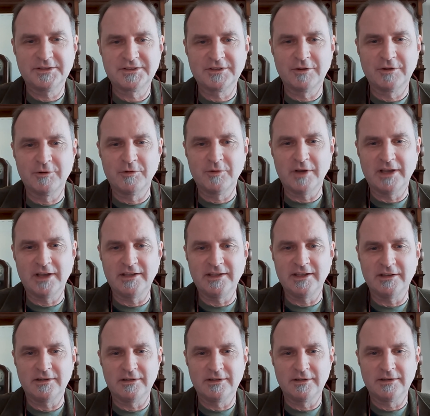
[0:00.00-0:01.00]
So
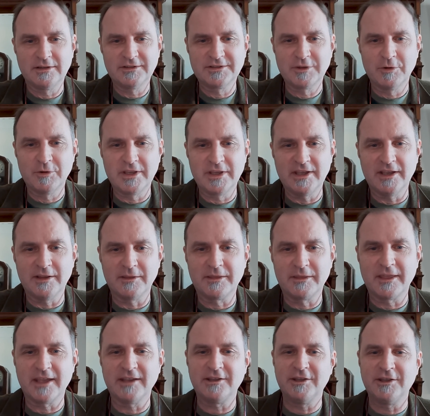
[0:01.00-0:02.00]
again,
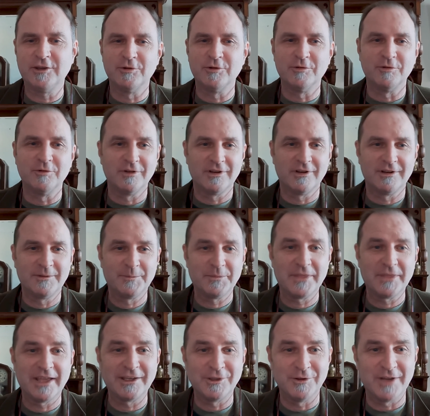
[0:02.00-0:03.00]

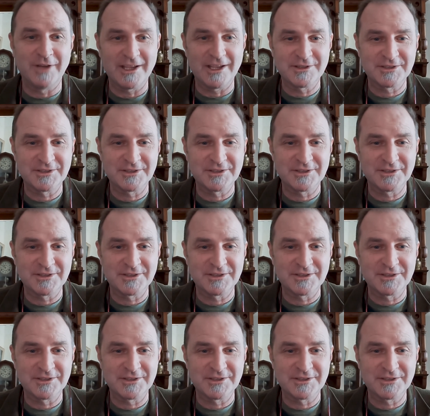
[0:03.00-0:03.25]
thank you, Nancy.